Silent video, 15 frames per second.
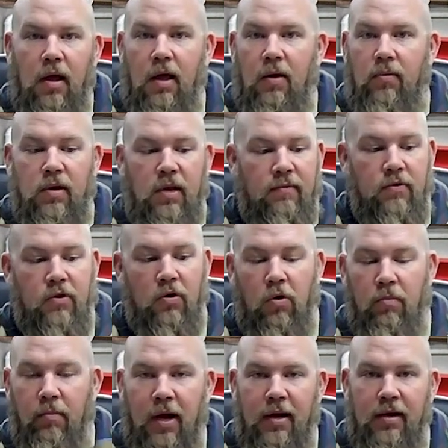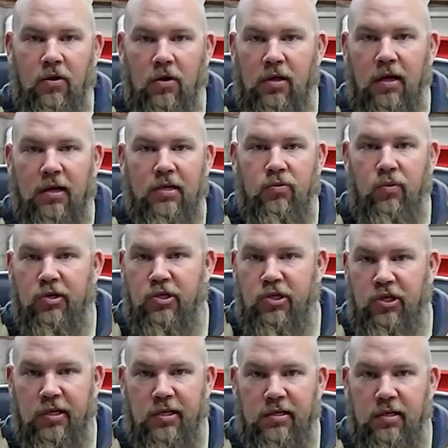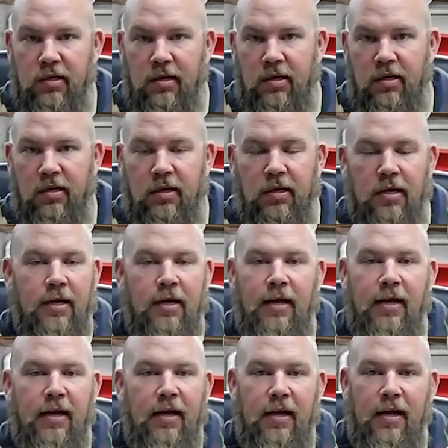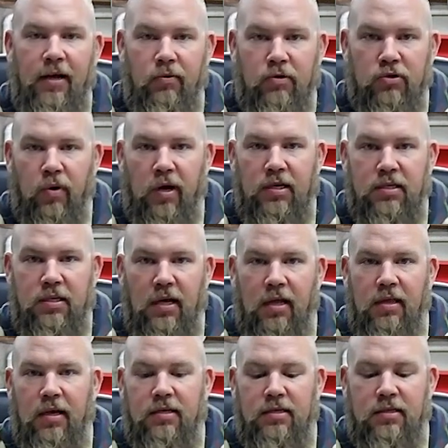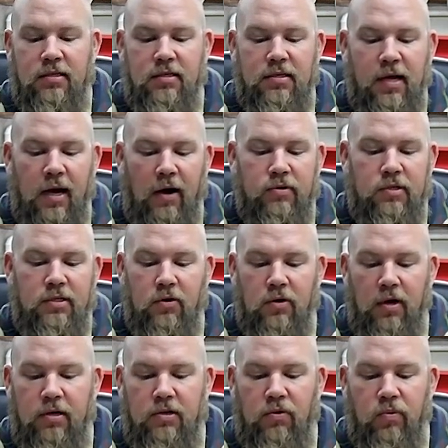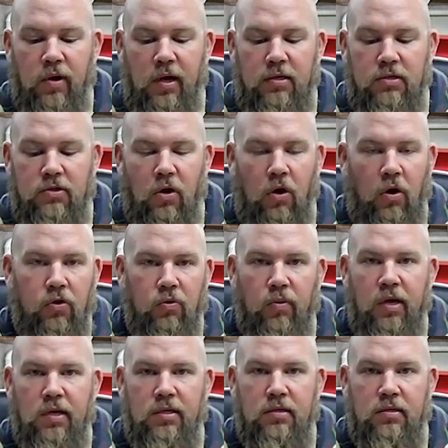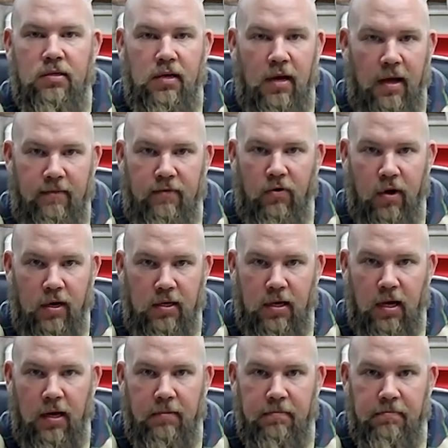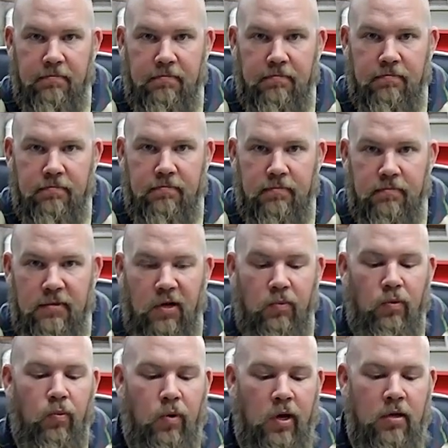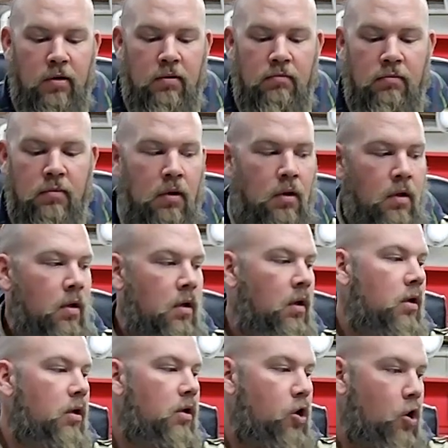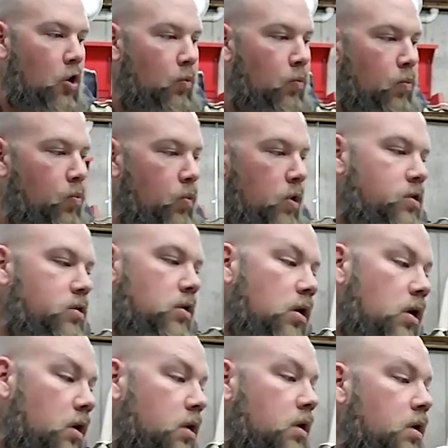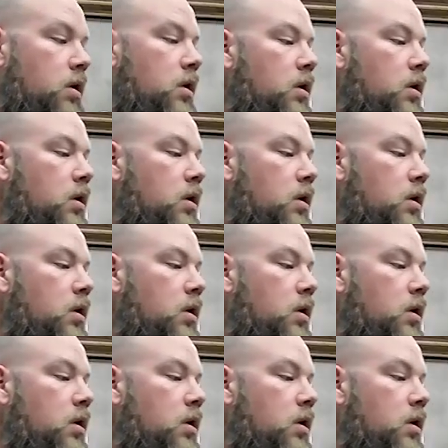And even though it might look like Swiss cheese in here, it was race day and the scouts still got to race all the races and have a great time. Did we win? No. We took